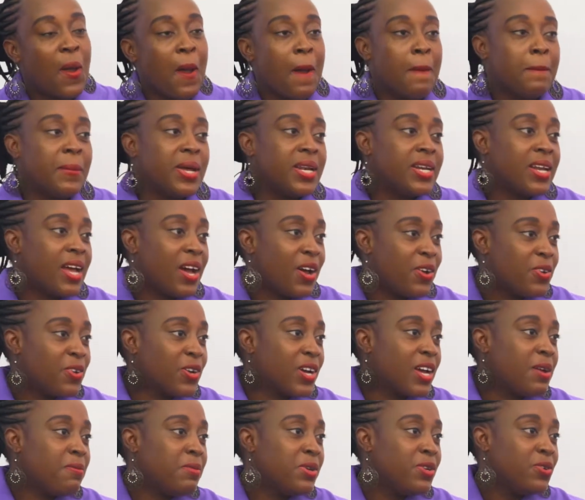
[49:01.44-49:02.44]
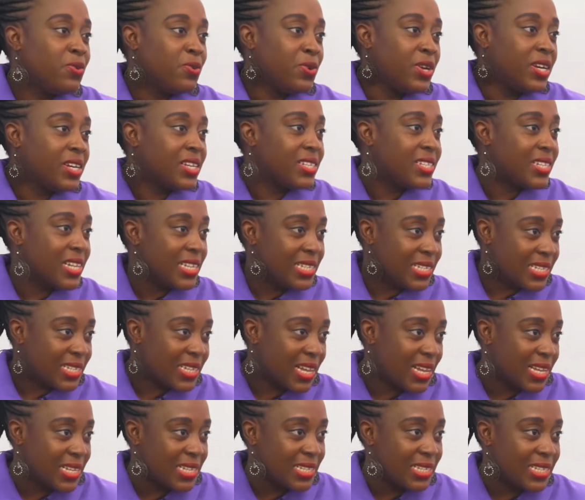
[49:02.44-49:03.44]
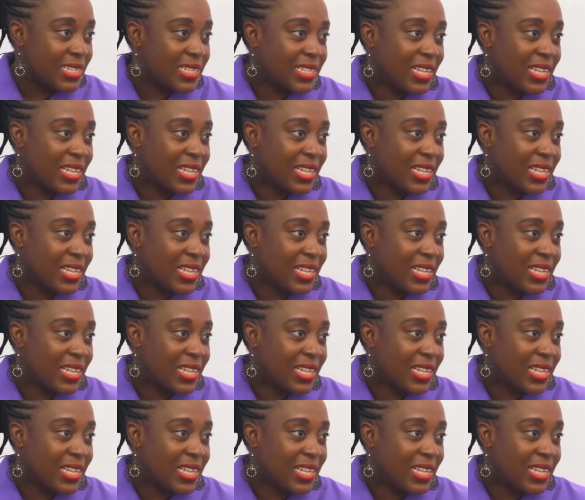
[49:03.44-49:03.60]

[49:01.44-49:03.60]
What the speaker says: But now you can't be doing this and Sons.